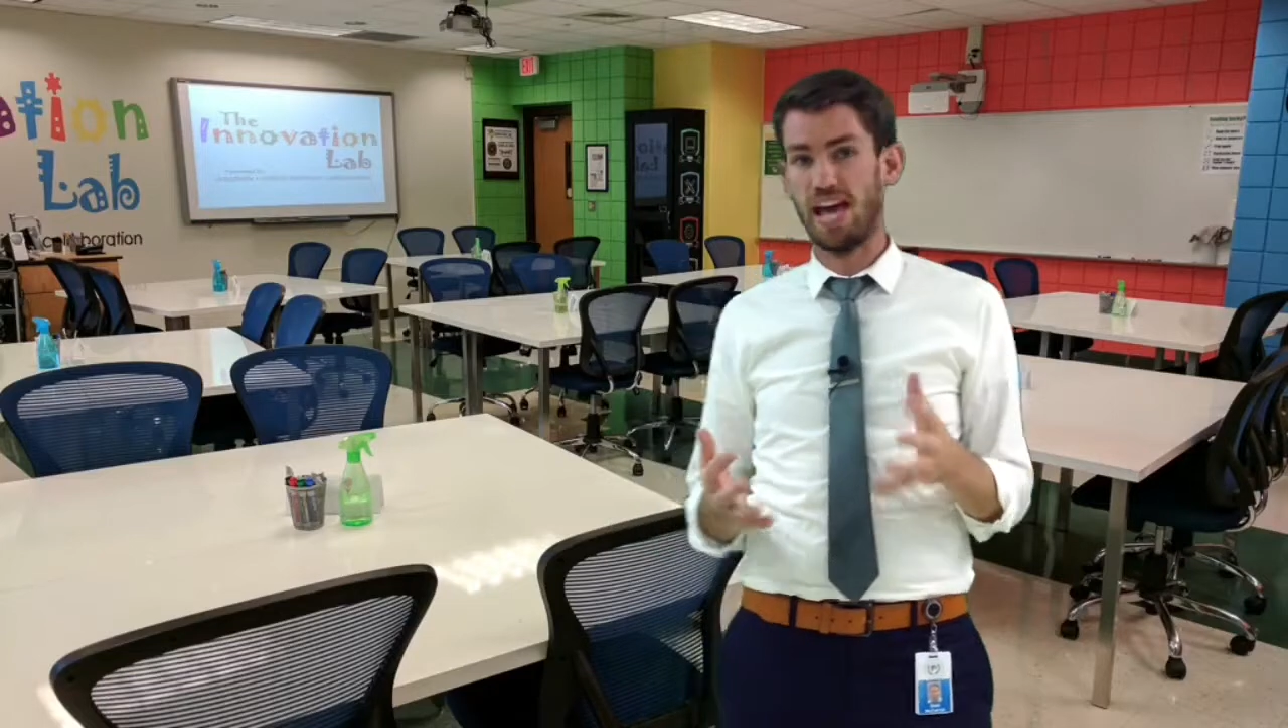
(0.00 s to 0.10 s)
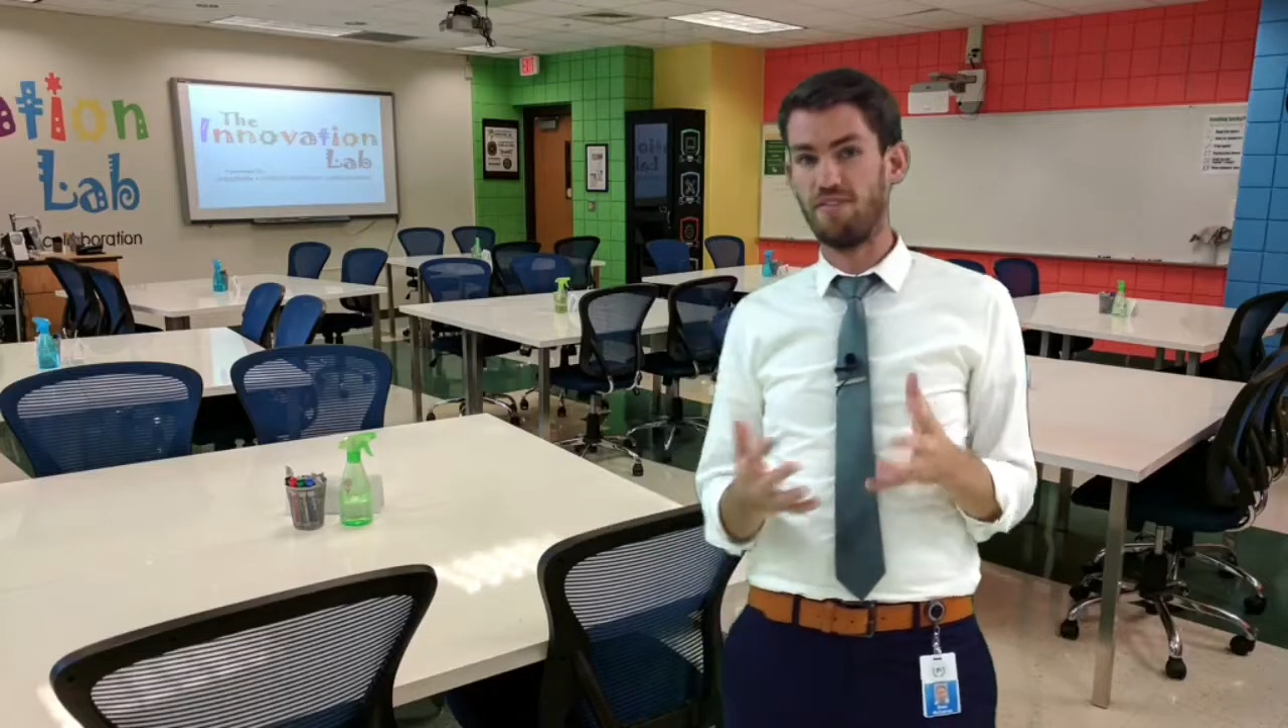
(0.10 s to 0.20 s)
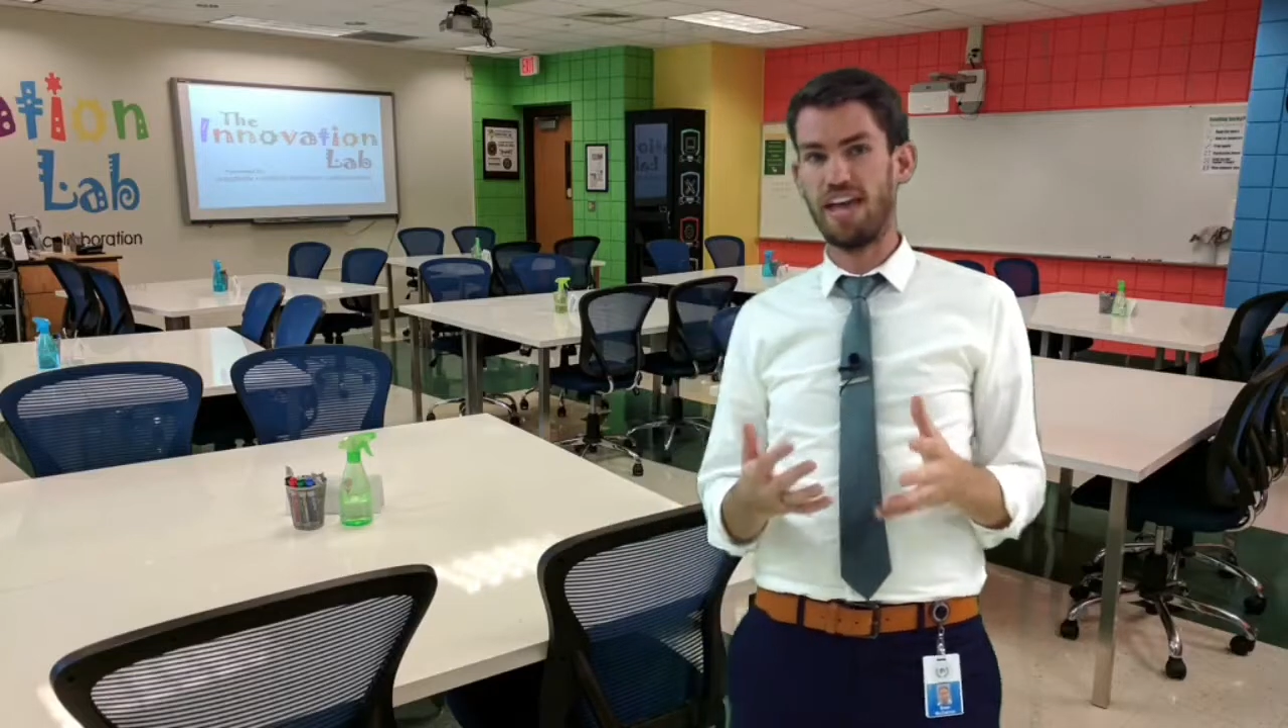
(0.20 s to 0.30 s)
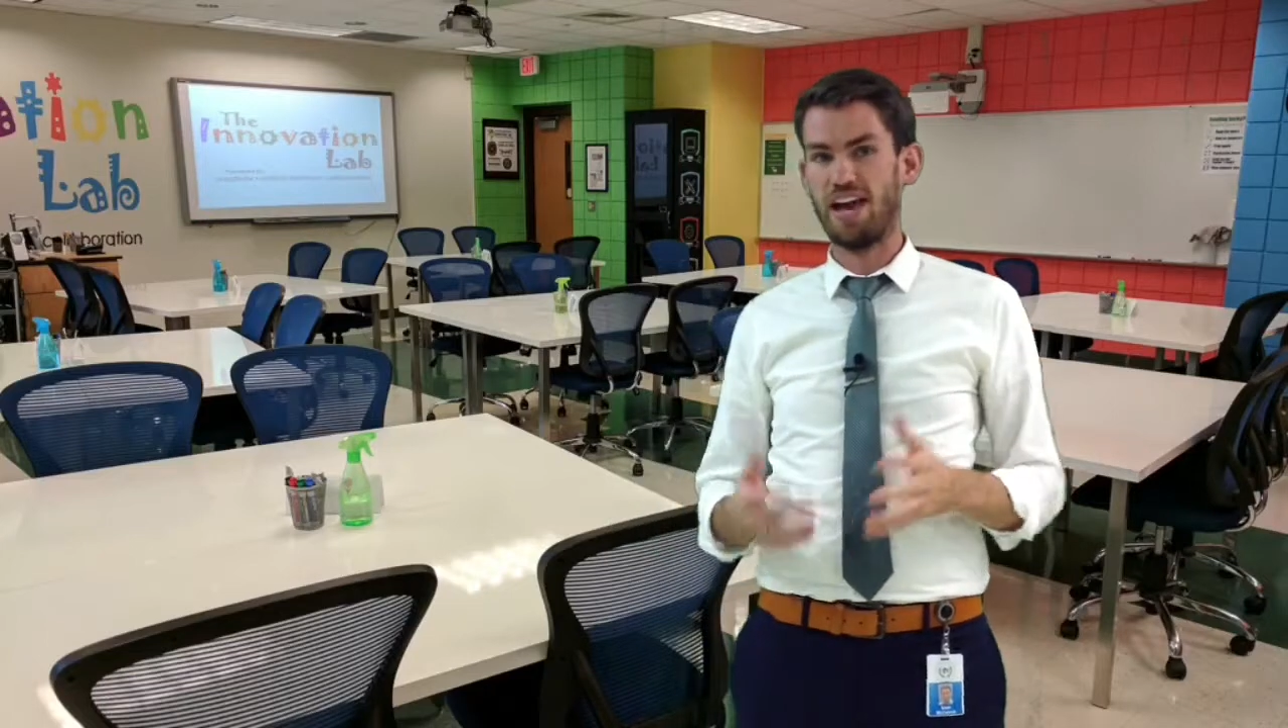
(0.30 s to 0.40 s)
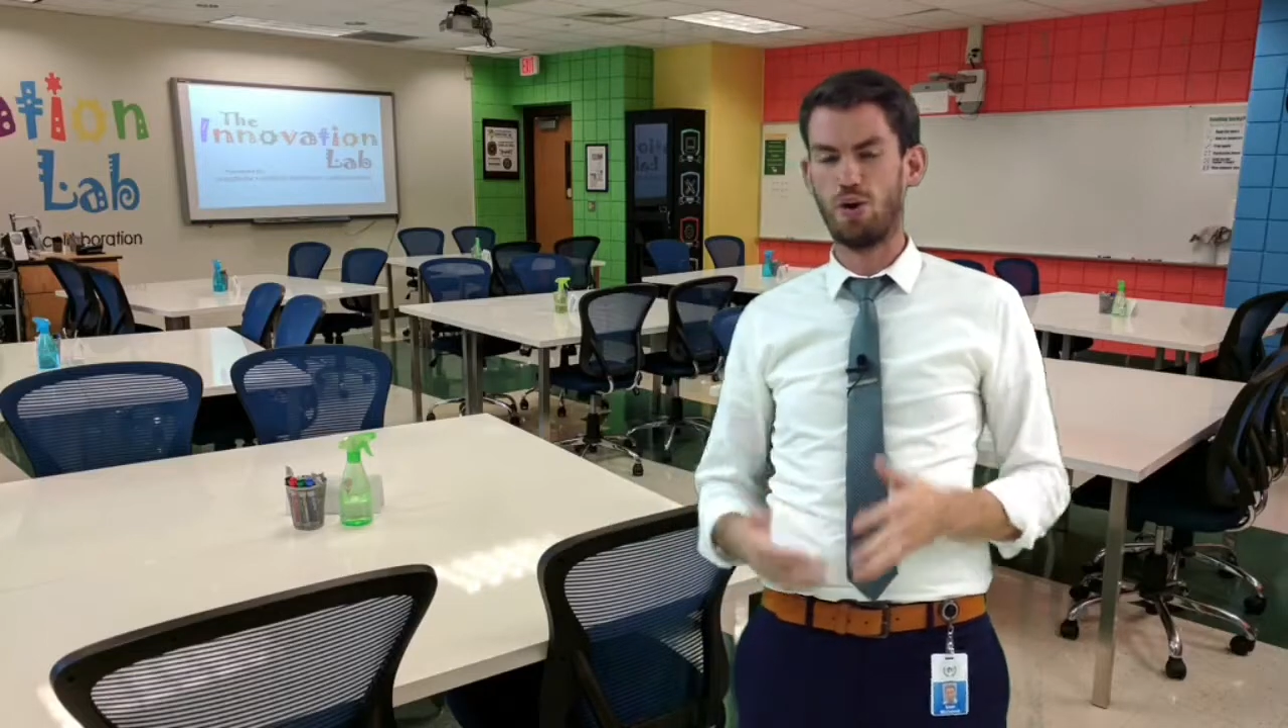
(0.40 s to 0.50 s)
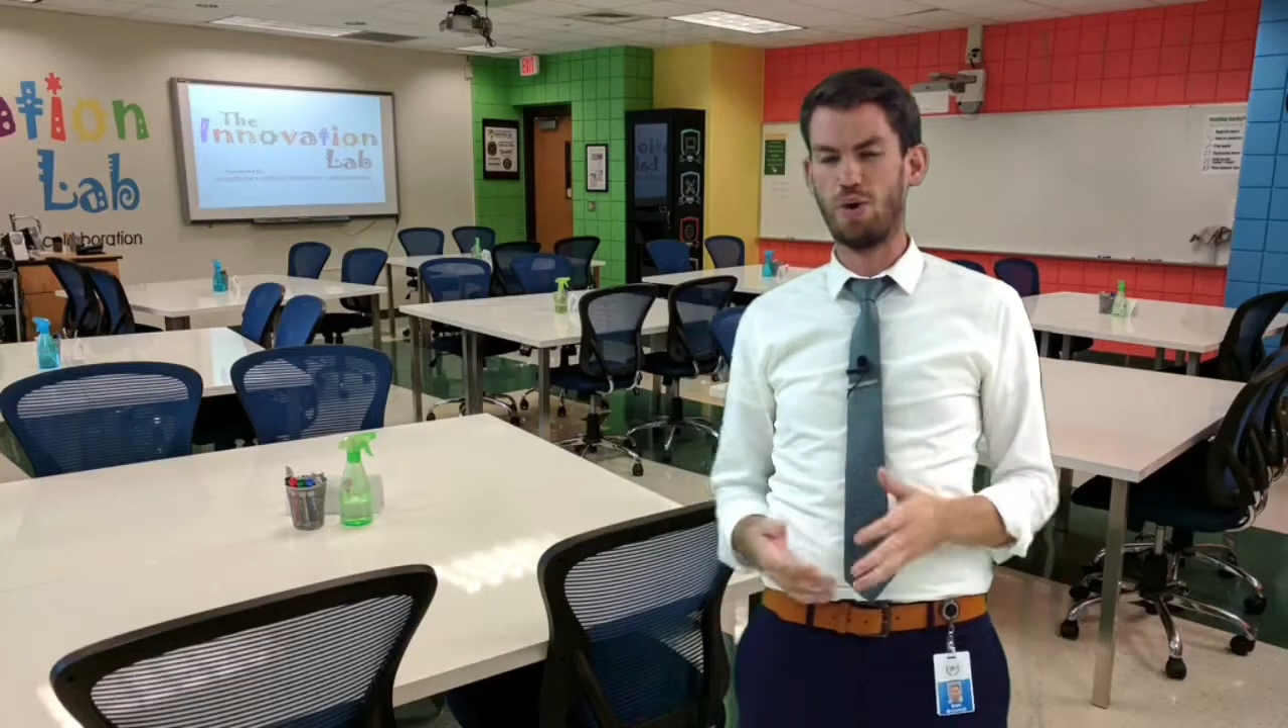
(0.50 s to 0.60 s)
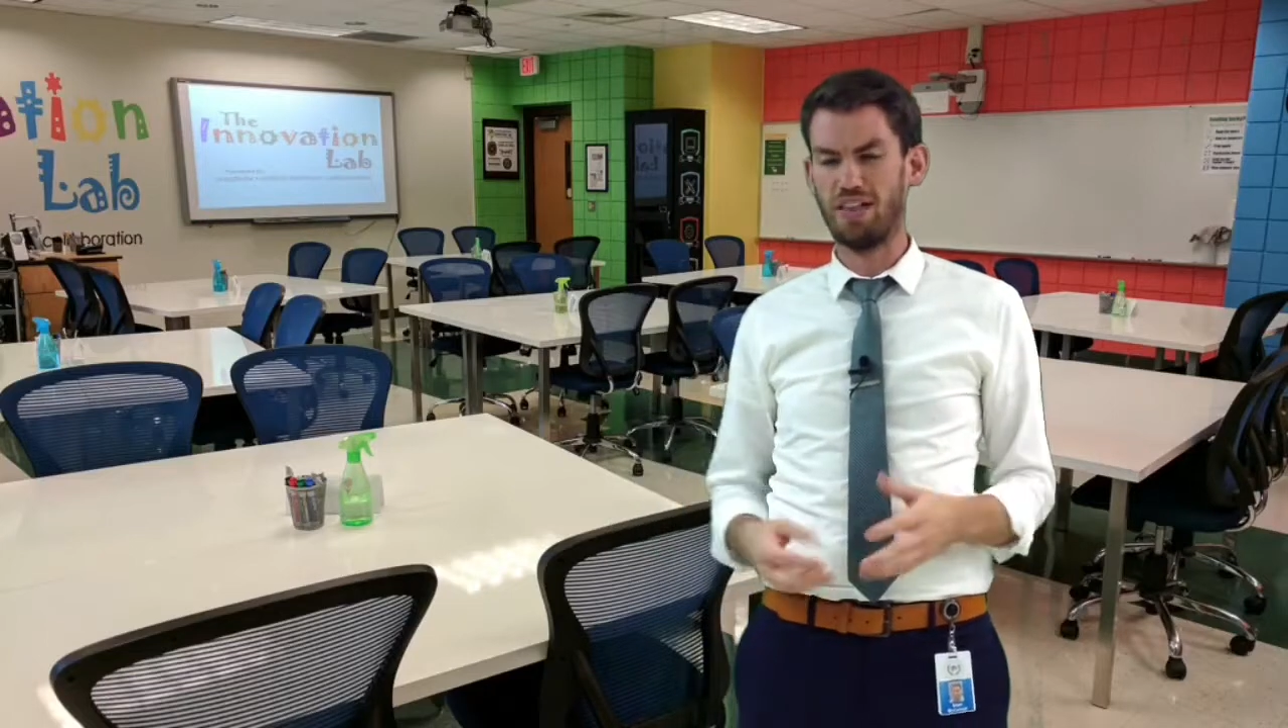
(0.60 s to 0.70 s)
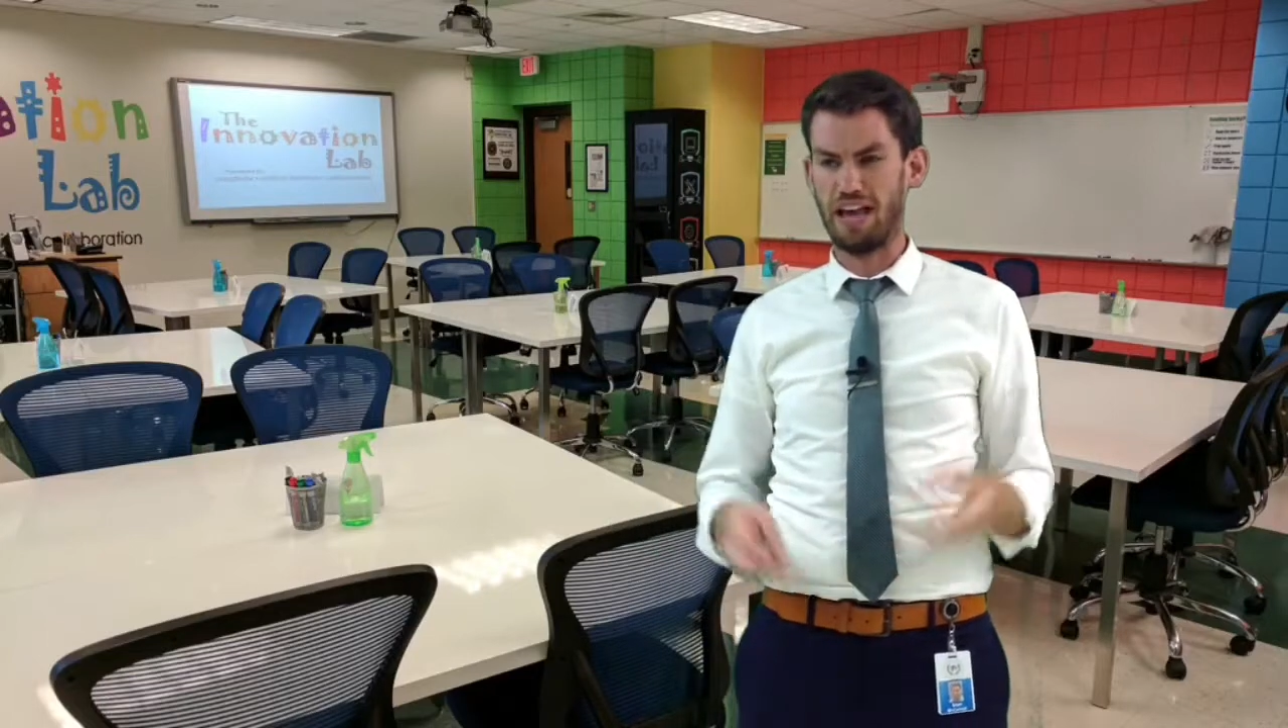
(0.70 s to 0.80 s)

have a category